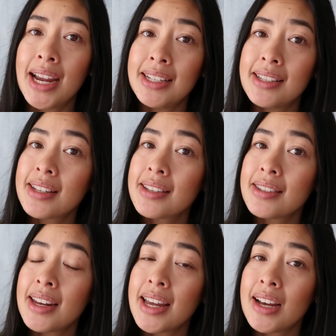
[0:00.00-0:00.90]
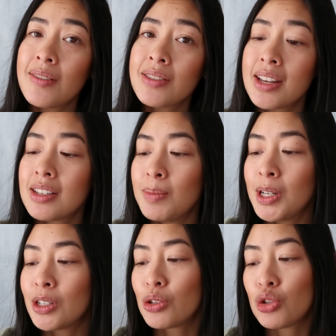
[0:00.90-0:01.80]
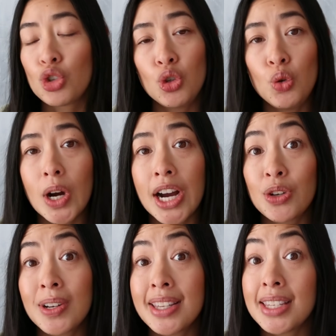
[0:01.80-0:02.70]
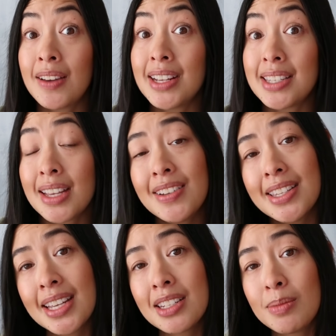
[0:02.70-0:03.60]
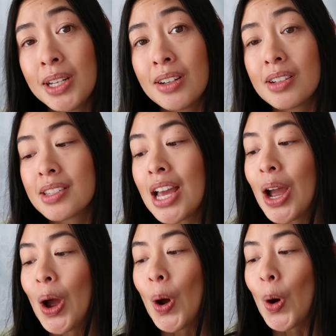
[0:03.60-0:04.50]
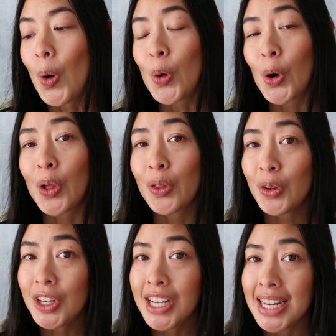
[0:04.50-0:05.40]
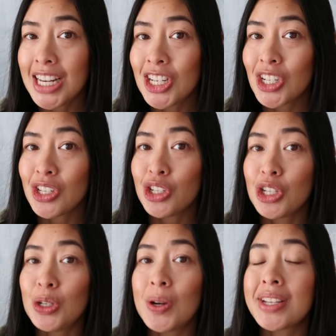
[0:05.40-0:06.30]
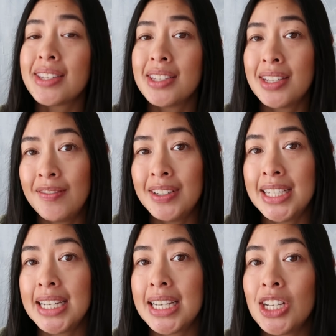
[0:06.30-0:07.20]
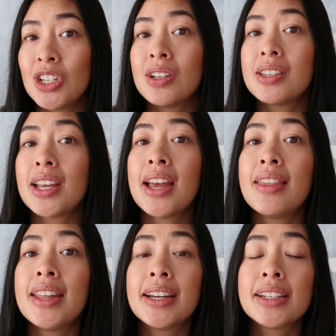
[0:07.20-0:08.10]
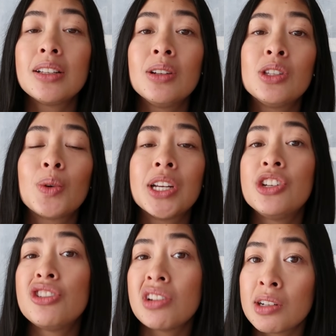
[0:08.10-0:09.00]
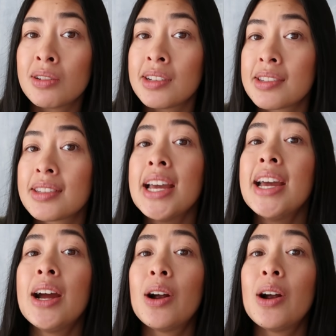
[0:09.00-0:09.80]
96.5 centimeters to 177 centimeters, or 38 inches to 70 inches. And that includes quite a generous